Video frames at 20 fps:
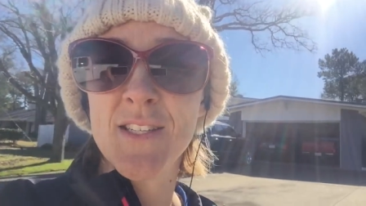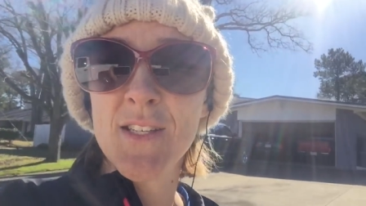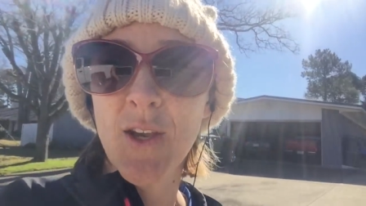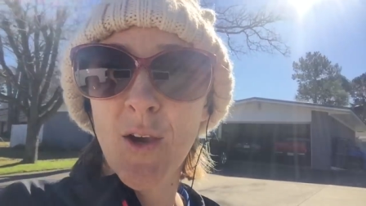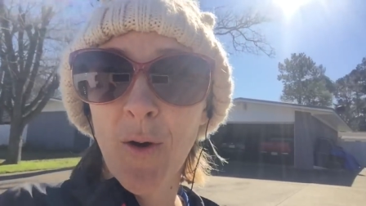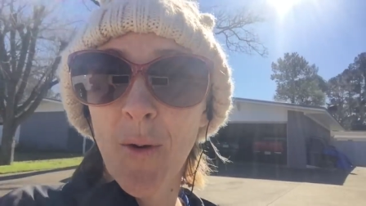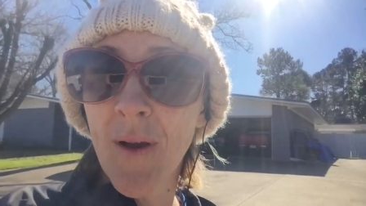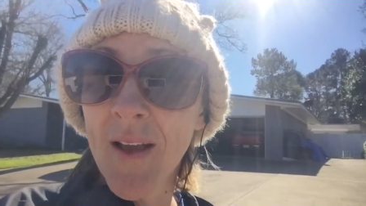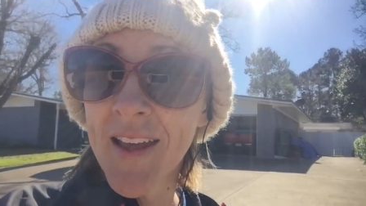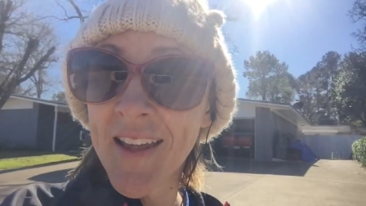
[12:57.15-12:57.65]

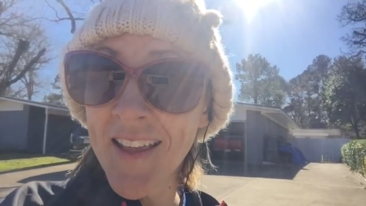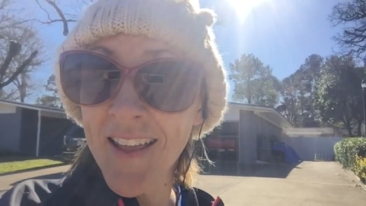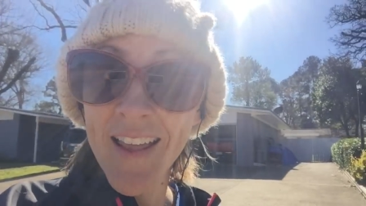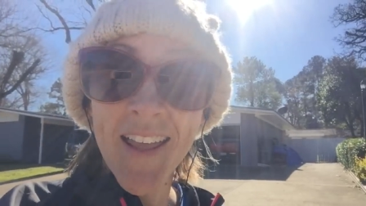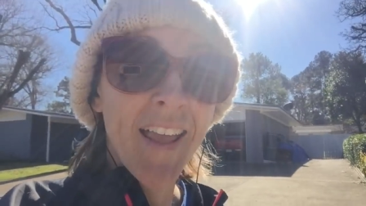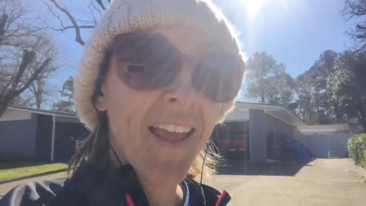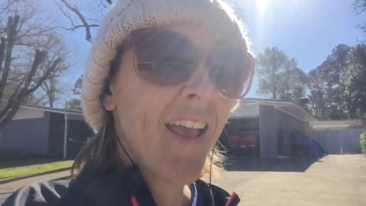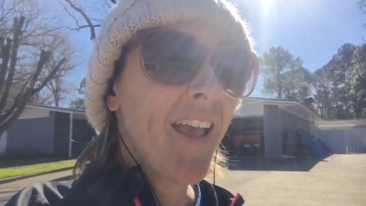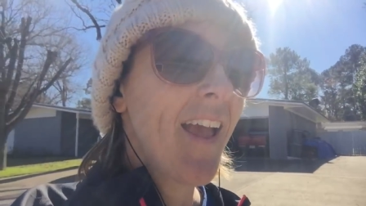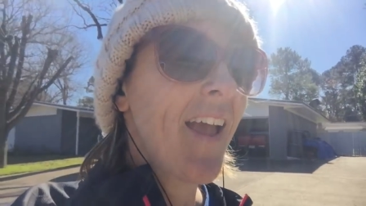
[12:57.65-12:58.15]
So
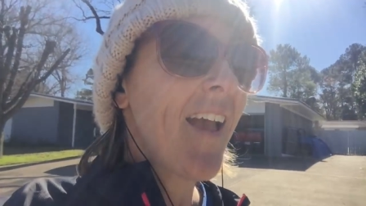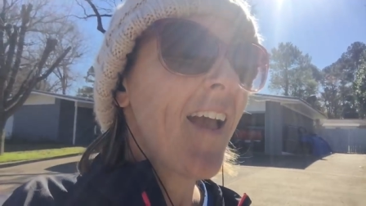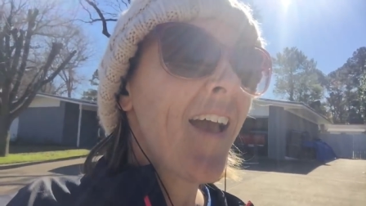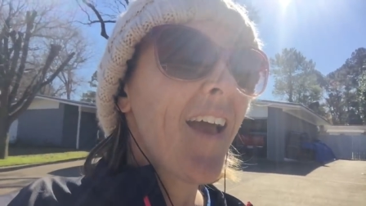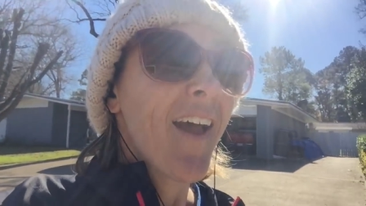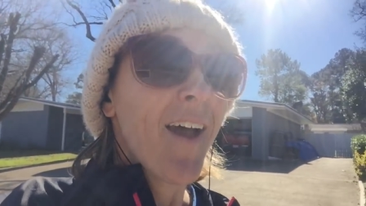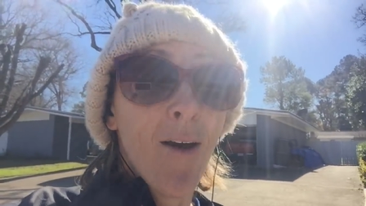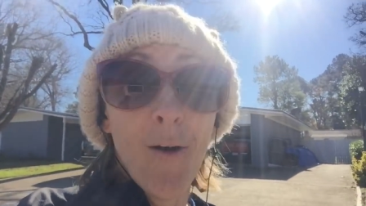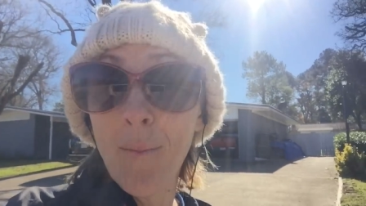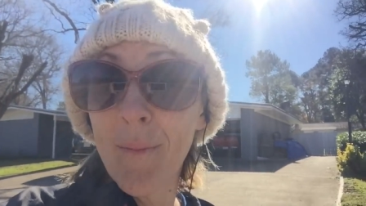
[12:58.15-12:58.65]

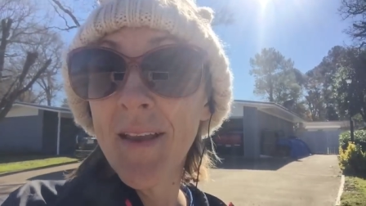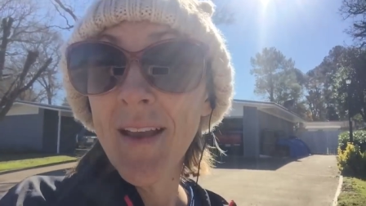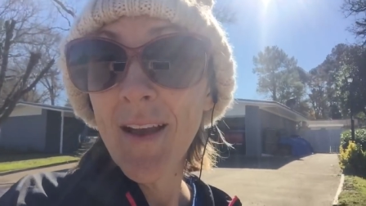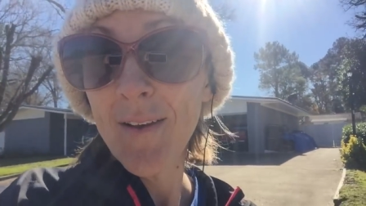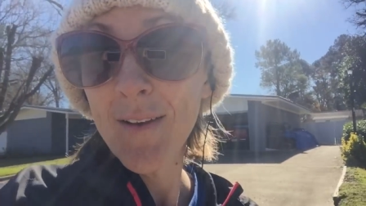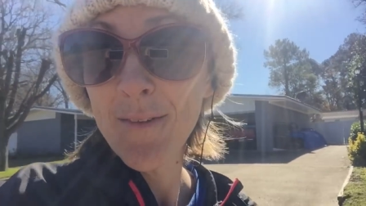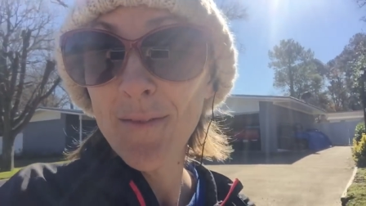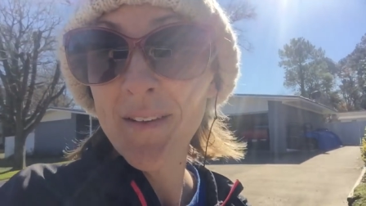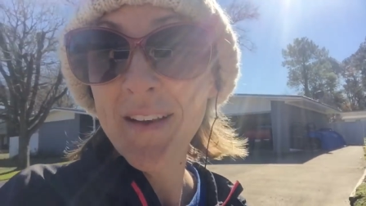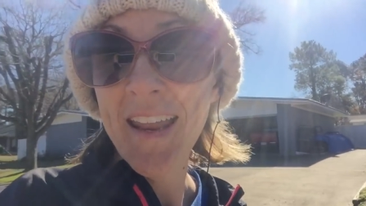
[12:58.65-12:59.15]
help me
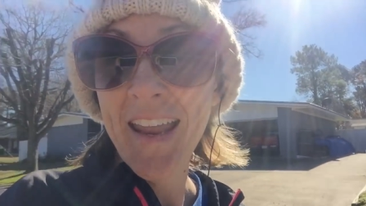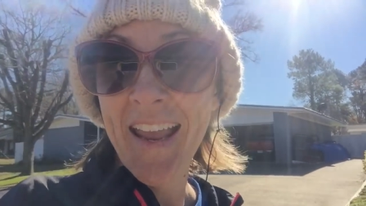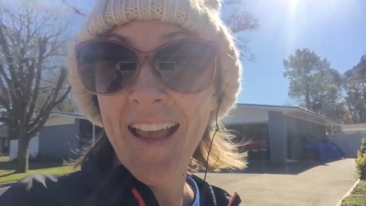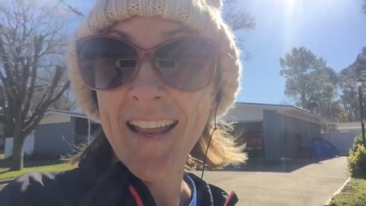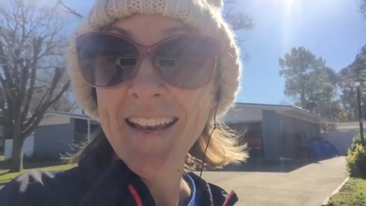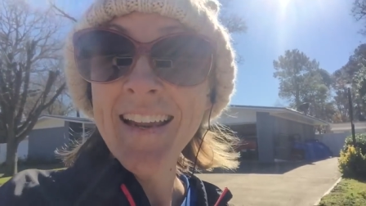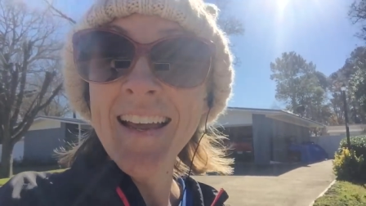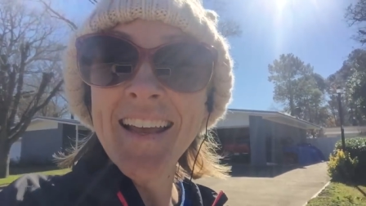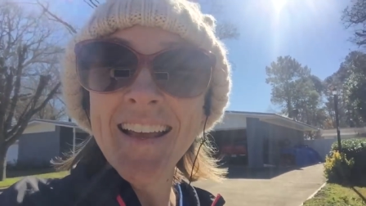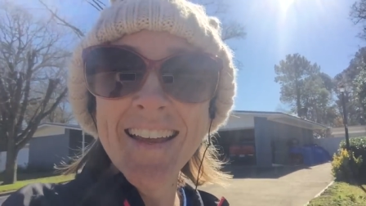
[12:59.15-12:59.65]
out if you
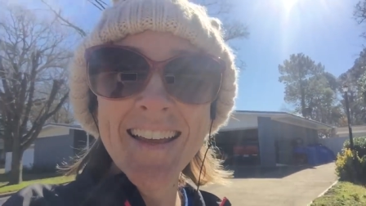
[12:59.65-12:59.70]
can.